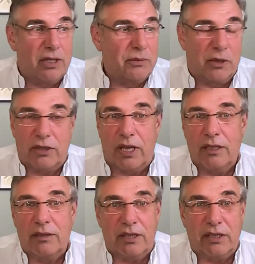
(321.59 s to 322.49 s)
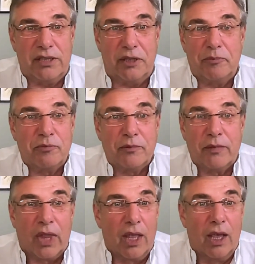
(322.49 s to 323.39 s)
It was 160.
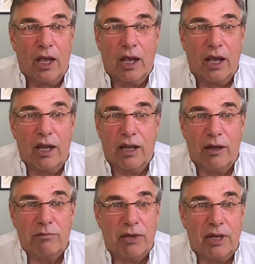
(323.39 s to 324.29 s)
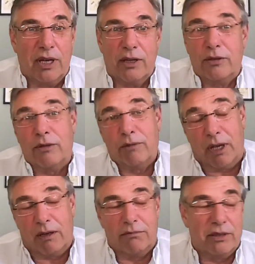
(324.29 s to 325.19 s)
I thought,
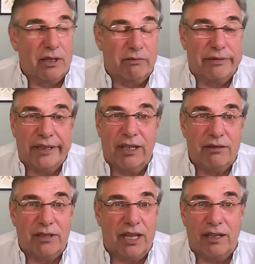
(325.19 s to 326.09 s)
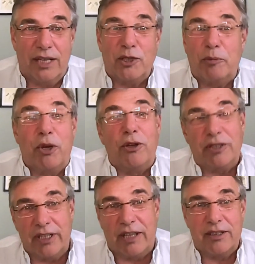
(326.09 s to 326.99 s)
well, let's plot
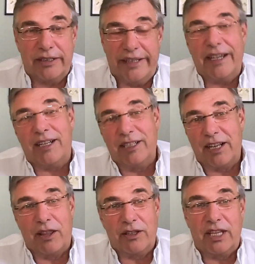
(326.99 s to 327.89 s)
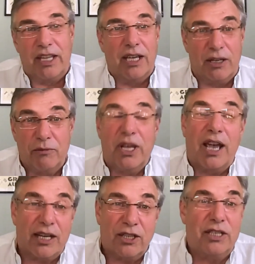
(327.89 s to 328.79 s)
another day and another day. And we
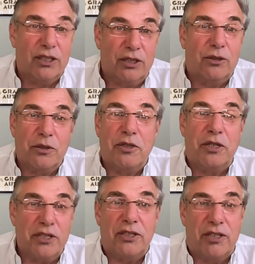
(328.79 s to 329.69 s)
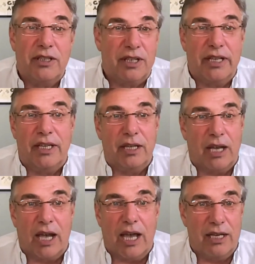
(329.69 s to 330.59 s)
actually consistently
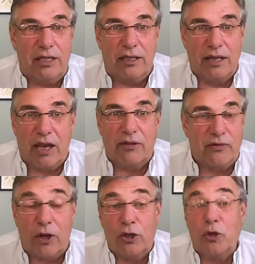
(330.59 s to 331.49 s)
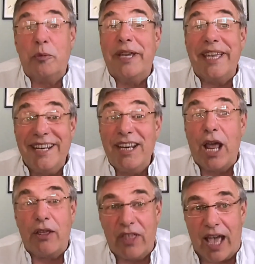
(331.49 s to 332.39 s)
had enough volume in
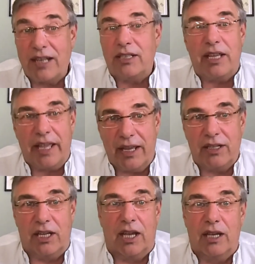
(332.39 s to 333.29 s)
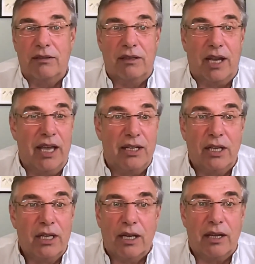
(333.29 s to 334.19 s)
that area, right?
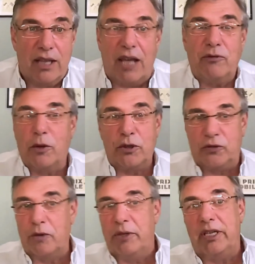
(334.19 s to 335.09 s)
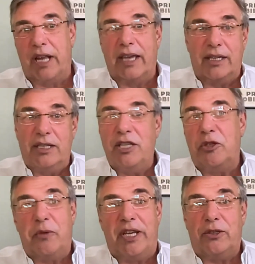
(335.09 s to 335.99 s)
And that was for me like an
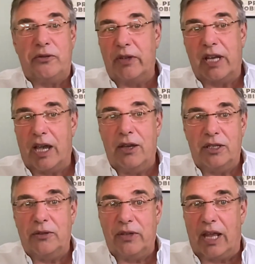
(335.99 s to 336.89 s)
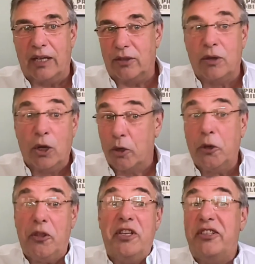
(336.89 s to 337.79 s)
easy way to figure out, if you like, so
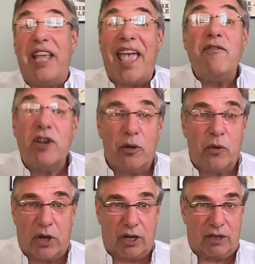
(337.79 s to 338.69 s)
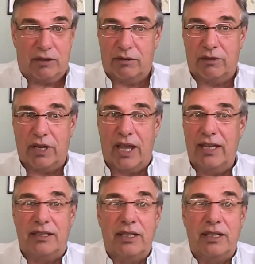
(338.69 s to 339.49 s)
could this ever work, right?